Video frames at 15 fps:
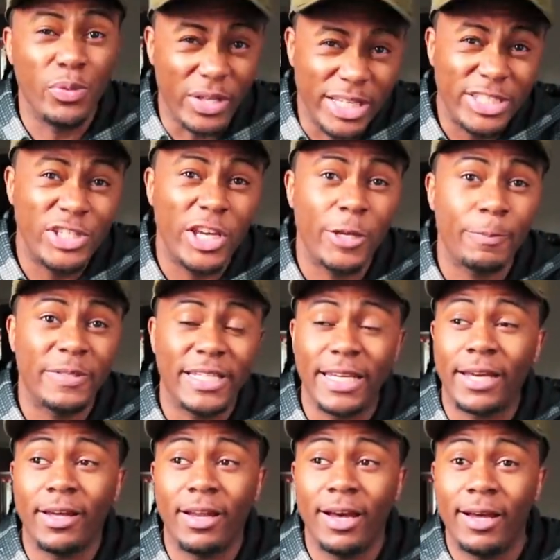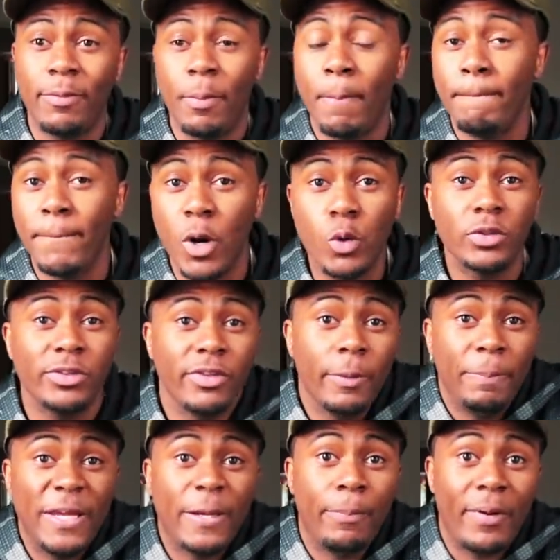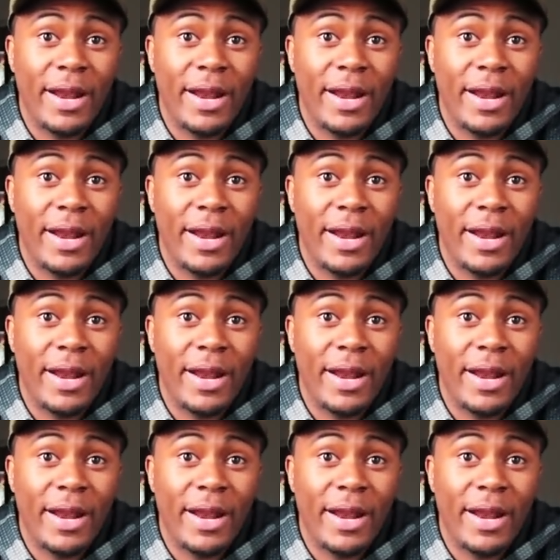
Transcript: this year in particular, most of the big